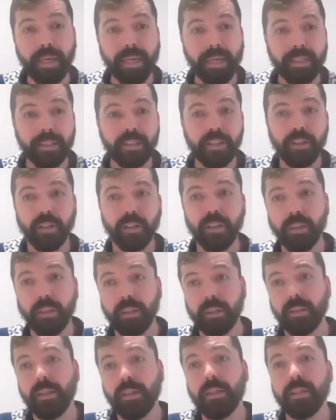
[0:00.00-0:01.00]
page
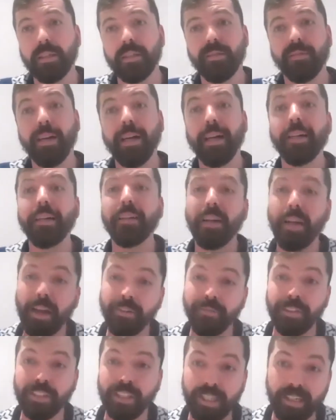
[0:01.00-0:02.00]
uh, as well,
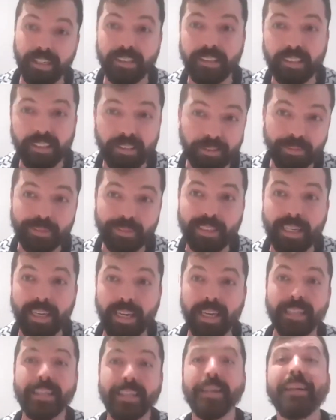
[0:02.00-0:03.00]
uh, which I did
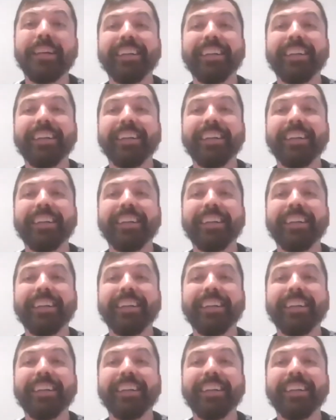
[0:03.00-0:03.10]
today.